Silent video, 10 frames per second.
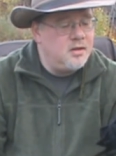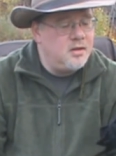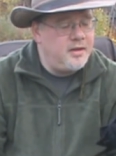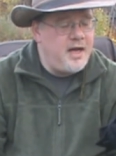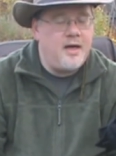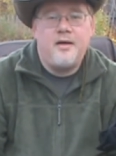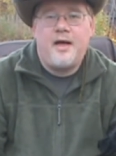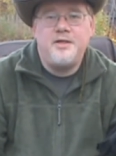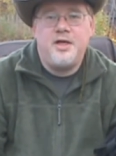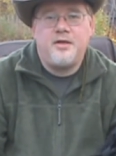Again,
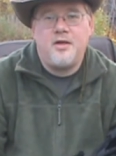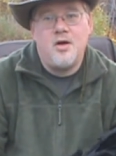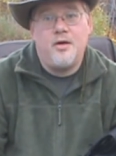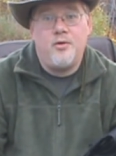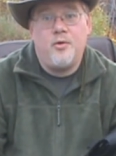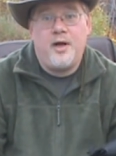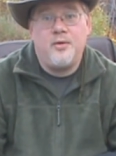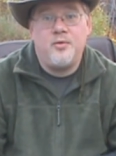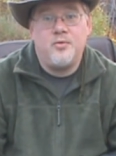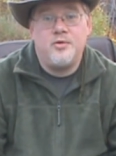I check the Condor
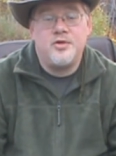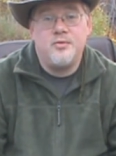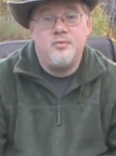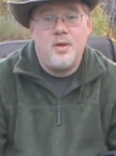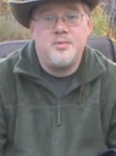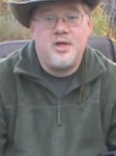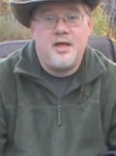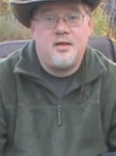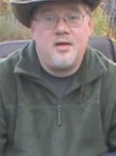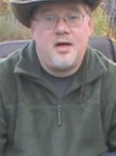Outdoors
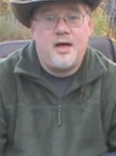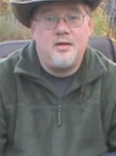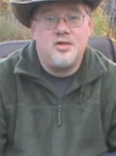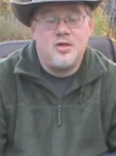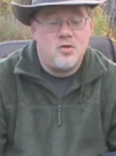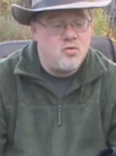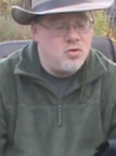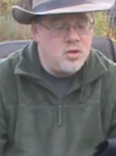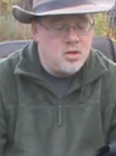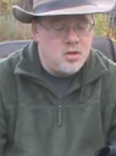website a lot, so
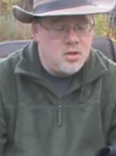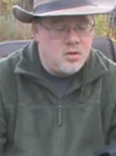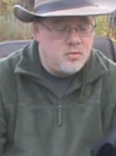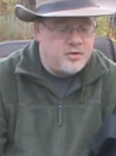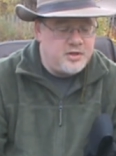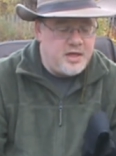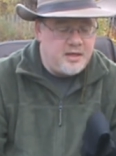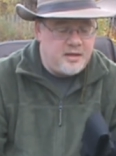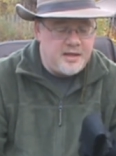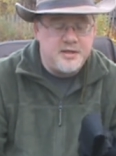we'll see.
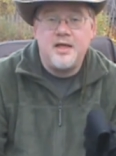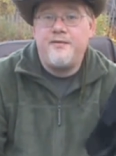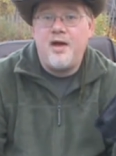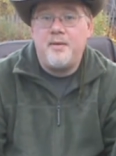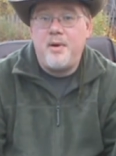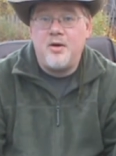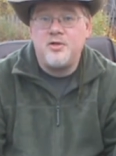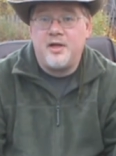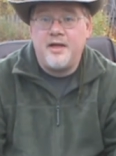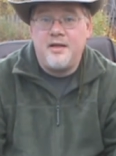The nice thing if you had a
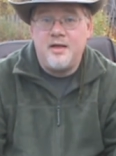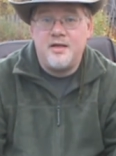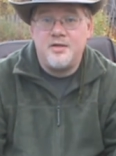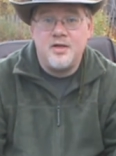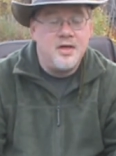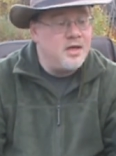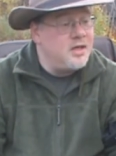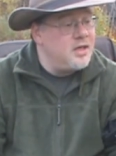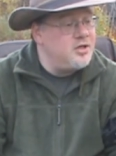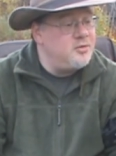pouch like this,
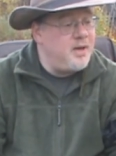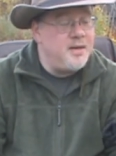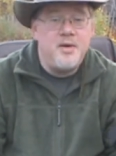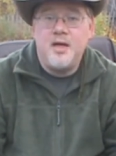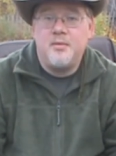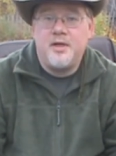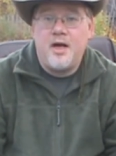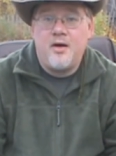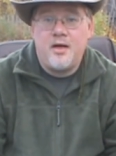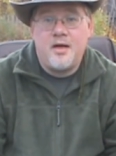is you may be able to
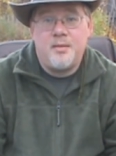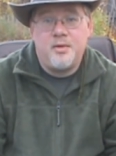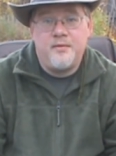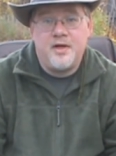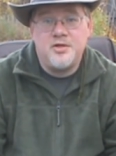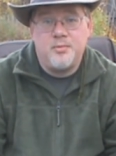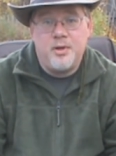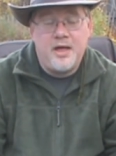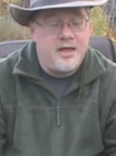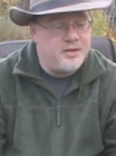carry a couple of extra
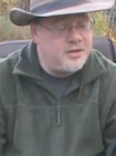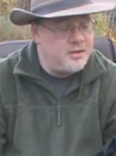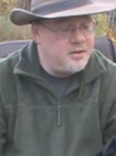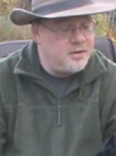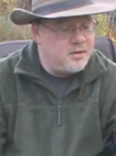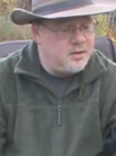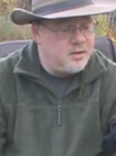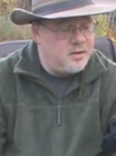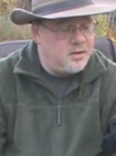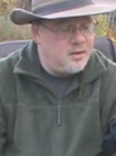blades
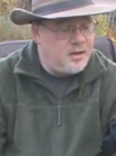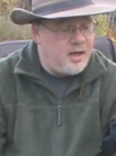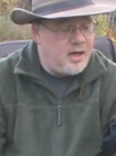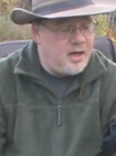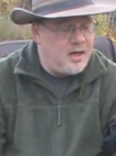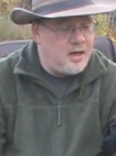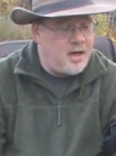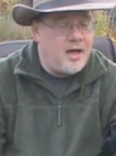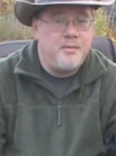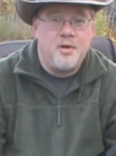and
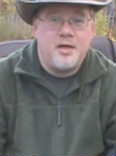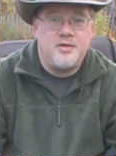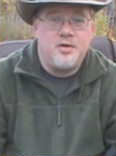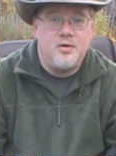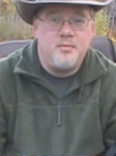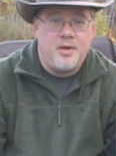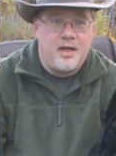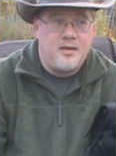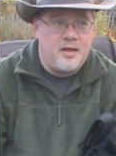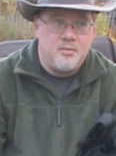I'm not certain, but I,
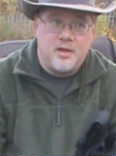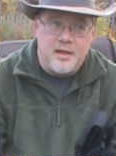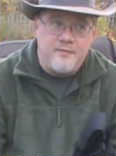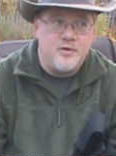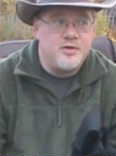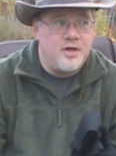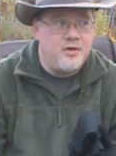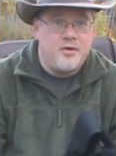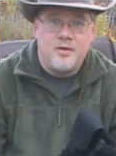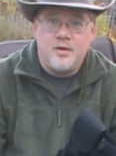I, believe there's other,